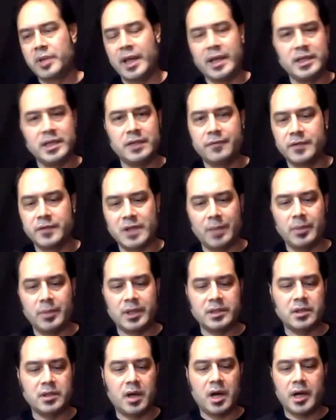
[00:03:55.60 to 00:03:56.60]
a different type of
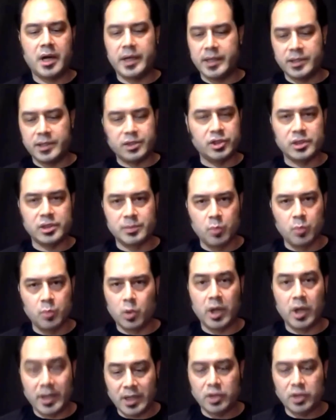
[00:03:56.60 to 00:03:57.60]
guitar and it's just more,
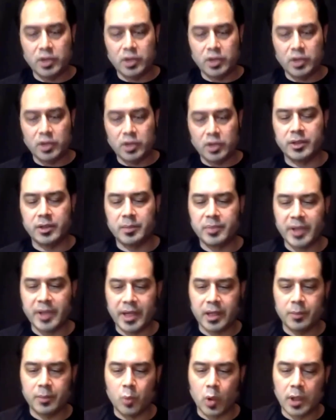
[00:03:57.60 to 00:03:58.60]
and then you get to hear the
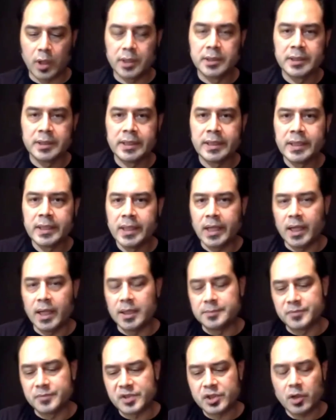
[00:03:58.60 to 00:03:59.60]
player more.
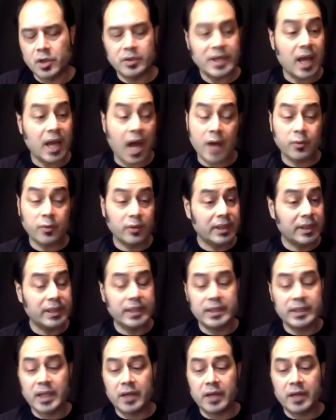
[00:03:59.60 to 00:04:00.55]
So yeah, I really love